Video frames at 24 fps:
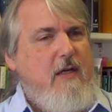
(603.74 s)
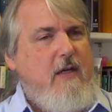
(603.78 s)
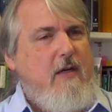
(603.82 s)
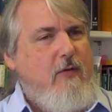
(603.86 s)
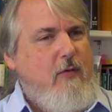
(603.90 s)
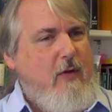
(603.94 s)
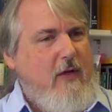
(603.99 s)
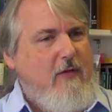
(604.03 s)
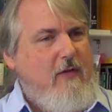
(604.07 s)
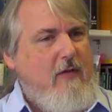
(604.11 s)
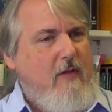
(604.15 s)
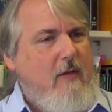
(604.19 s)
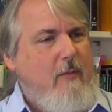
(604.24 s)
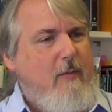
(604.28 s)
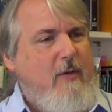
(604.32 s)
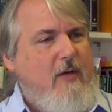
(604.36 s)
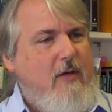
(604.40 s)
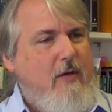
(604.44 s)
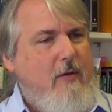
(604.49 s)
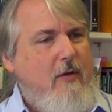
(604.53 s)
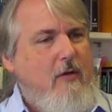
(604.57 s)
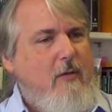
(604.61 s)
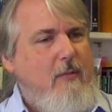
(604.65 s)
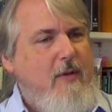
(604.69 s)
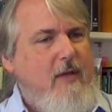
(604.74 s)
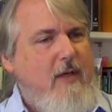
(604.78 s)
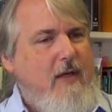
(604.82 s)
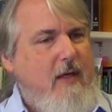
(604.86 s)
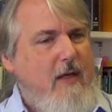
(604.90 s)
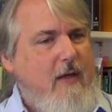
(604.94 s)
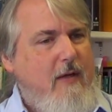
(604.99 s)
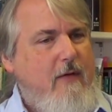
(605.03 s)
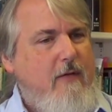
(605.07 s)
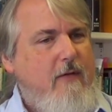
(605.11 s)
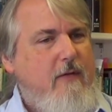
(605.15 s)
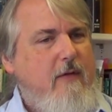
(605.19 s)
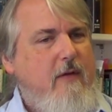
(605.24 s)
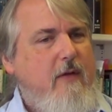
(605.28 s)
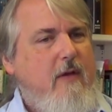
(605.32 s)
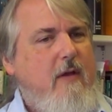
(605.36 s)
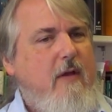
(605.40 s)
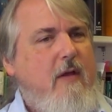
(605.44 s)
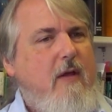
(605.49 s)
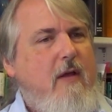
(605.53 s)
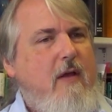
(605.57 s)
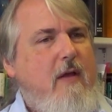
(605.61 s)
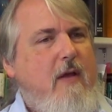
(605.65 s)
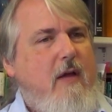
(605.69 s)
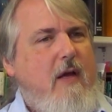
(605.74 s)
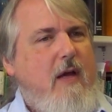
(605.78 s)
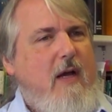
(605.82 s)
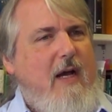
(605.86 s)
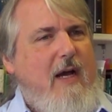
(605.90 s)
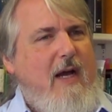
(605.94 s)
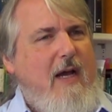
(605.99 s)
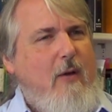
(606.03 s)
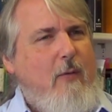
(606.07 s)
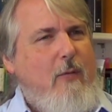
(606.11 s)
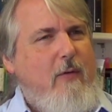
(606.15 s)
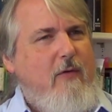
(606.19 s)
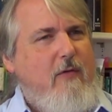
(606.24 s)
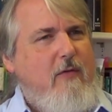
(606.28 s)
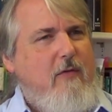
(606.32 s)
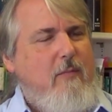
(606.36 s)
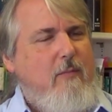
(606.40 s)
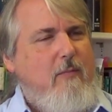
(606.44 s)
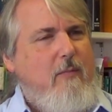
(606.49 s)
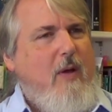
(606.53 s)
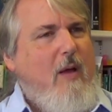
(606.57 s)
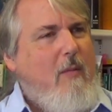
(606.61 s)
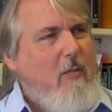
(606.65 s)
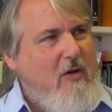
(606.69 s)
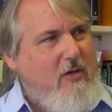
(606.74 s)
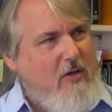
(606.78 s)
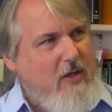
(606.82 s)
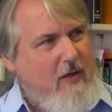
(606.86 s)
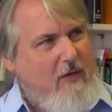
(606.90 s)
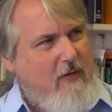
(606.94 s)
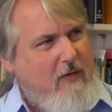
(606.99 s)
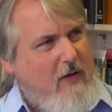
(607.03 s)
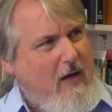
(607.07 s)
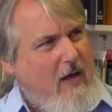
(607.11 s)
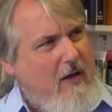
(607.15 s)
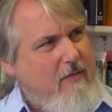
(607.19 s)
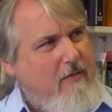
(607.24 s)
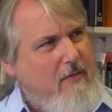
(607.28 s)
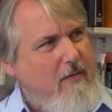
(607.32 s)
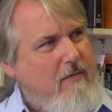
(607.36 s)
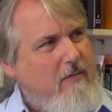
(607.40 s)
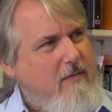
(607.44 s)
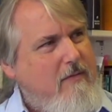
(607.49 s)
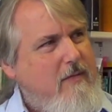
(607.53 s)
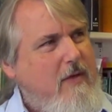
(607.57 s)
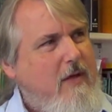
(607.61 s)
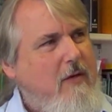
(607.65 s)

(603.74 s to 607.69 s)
in addressing the material because I was publishing stuff.